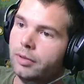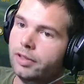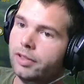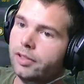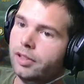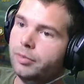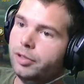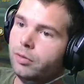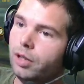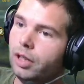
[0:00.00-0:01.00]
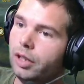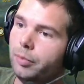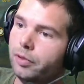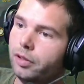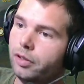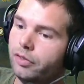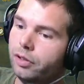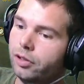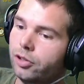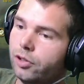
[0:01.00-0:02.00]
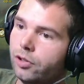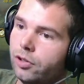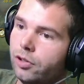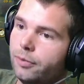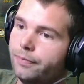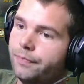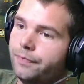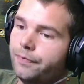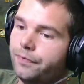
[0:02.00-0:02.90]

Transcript: Uh, this is gonna be a wipe, for sure.